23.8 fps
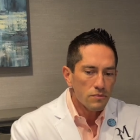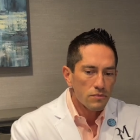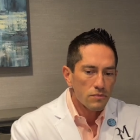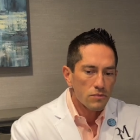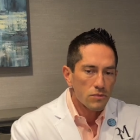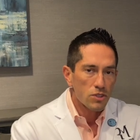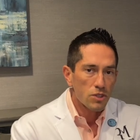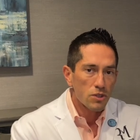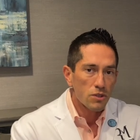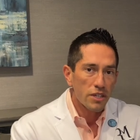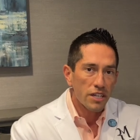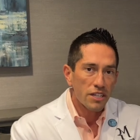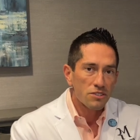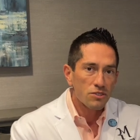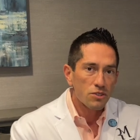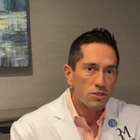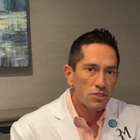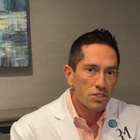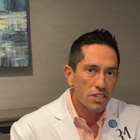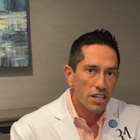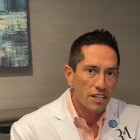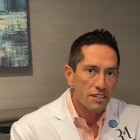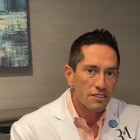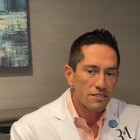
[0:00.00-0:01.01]
So the answer is
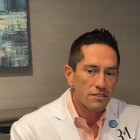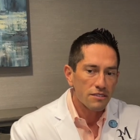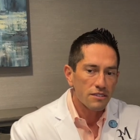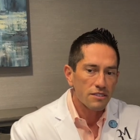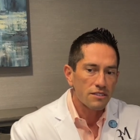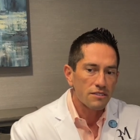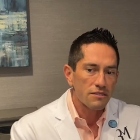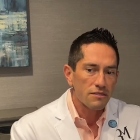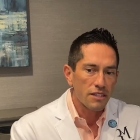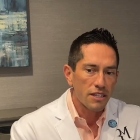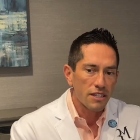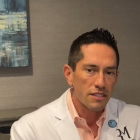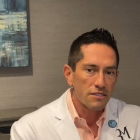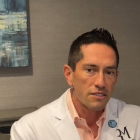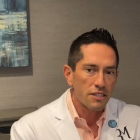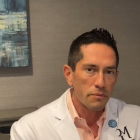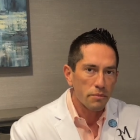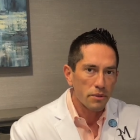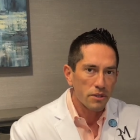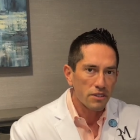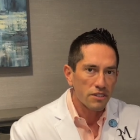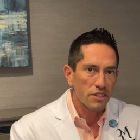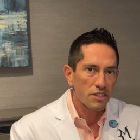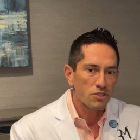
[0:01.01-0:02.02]
yes, it
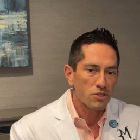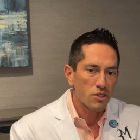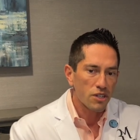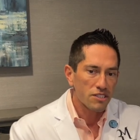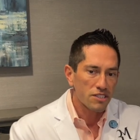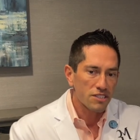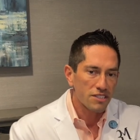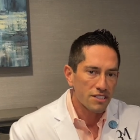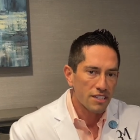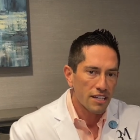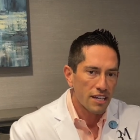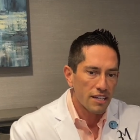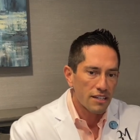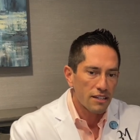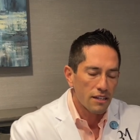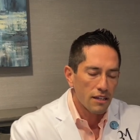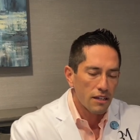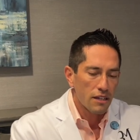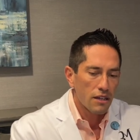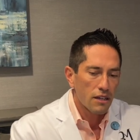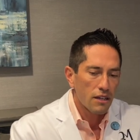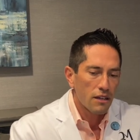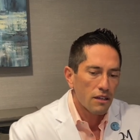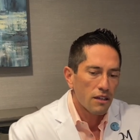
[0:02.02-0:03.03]
typically addresses that,
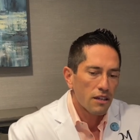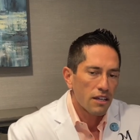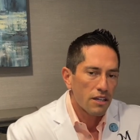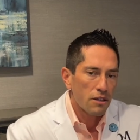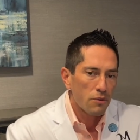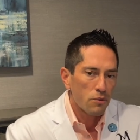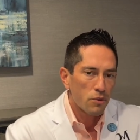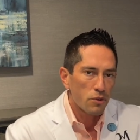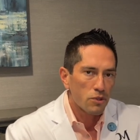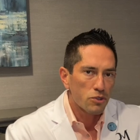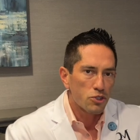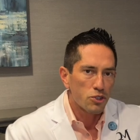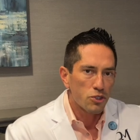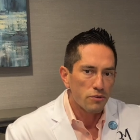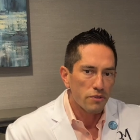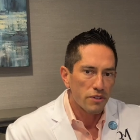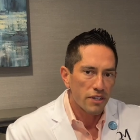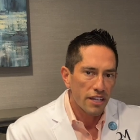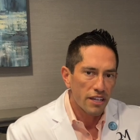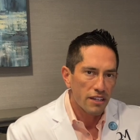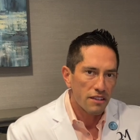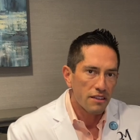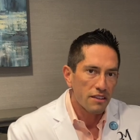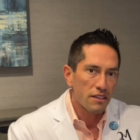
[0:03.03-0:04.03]
and it will
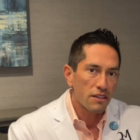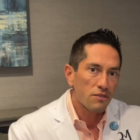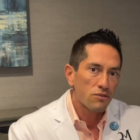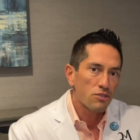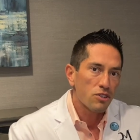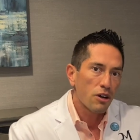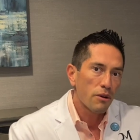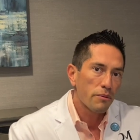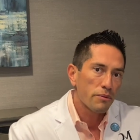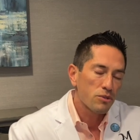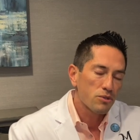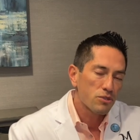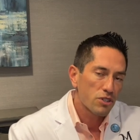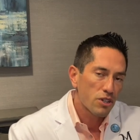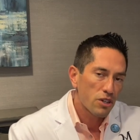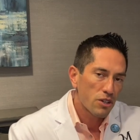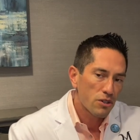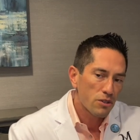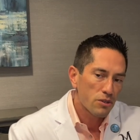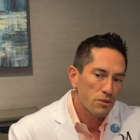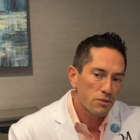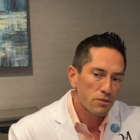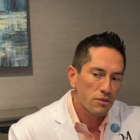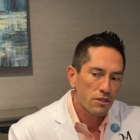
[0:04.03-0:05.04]
rejuvenate the abdominal
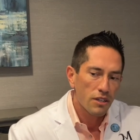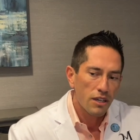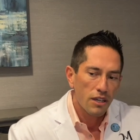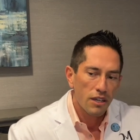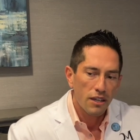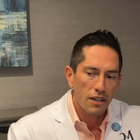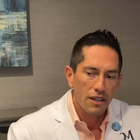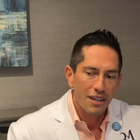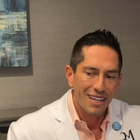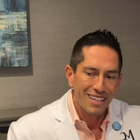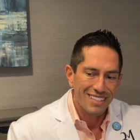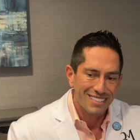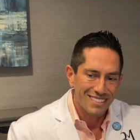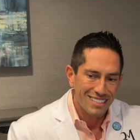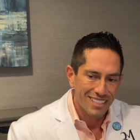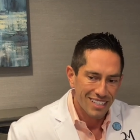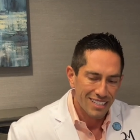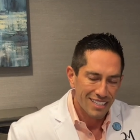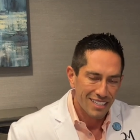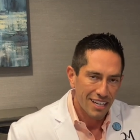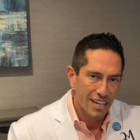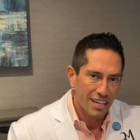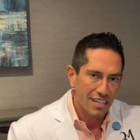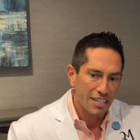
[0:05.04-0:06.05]
tone and skin
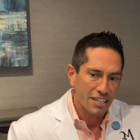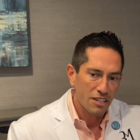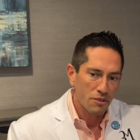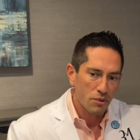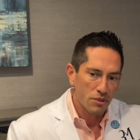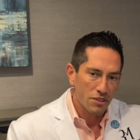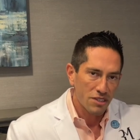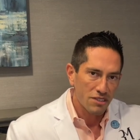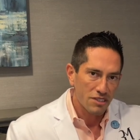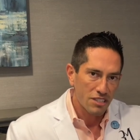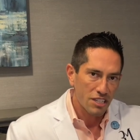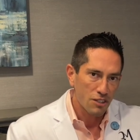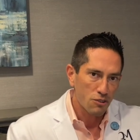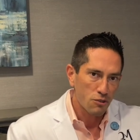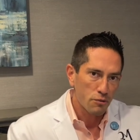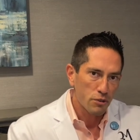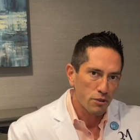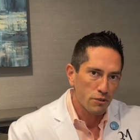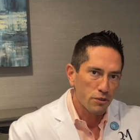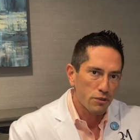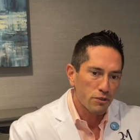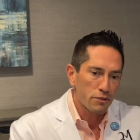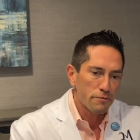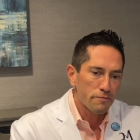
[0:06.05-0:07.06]
tightening with the skin
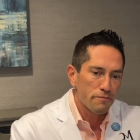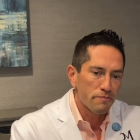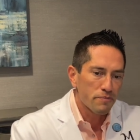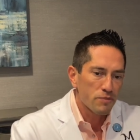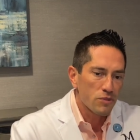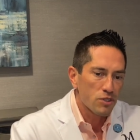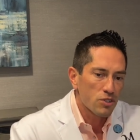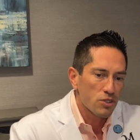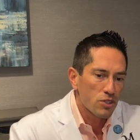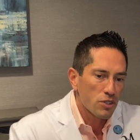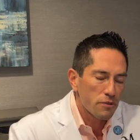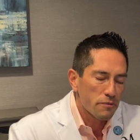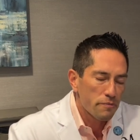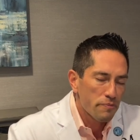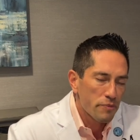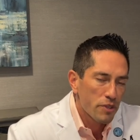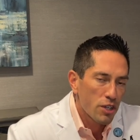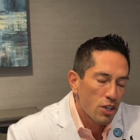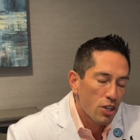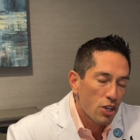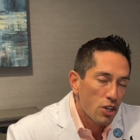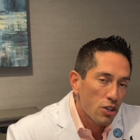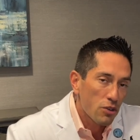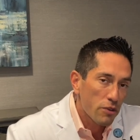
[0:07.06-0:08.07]
removal. So
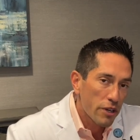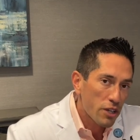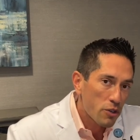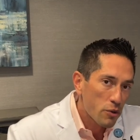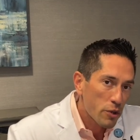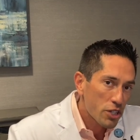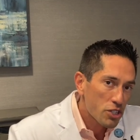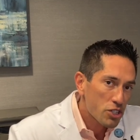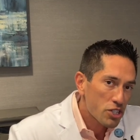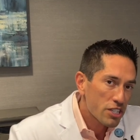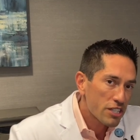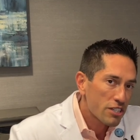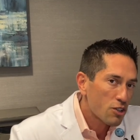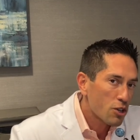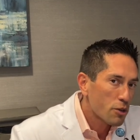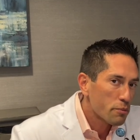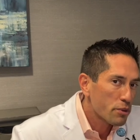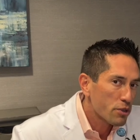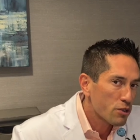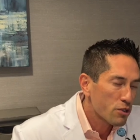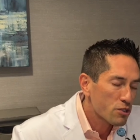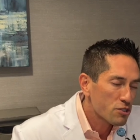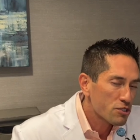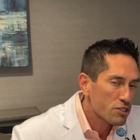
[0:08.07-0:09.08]
great question, hope you
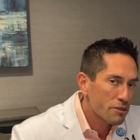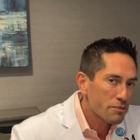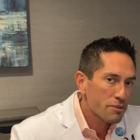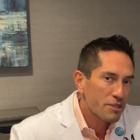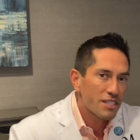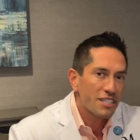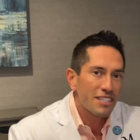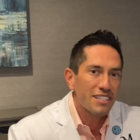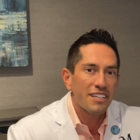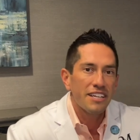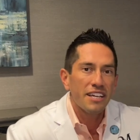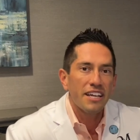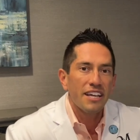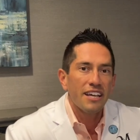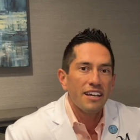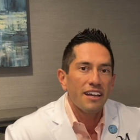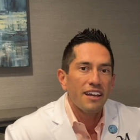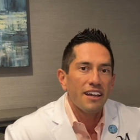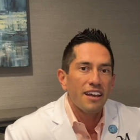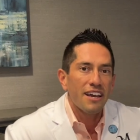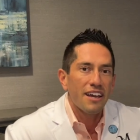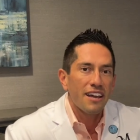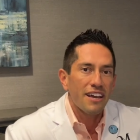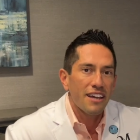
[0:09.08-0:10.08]
learned something,
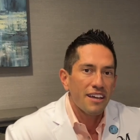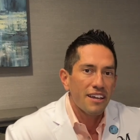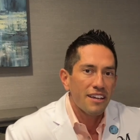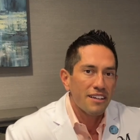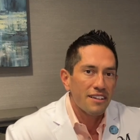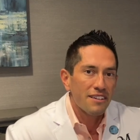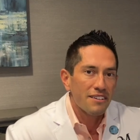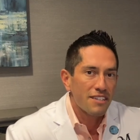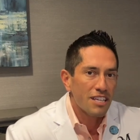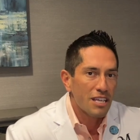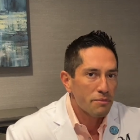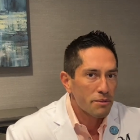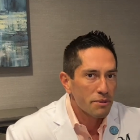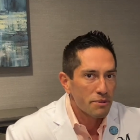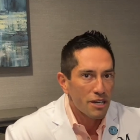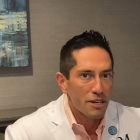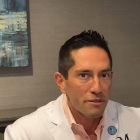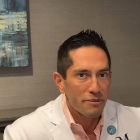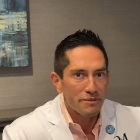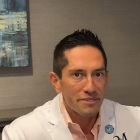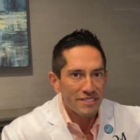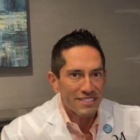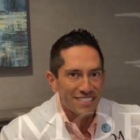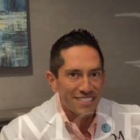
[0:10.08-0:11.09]
and keep them coming.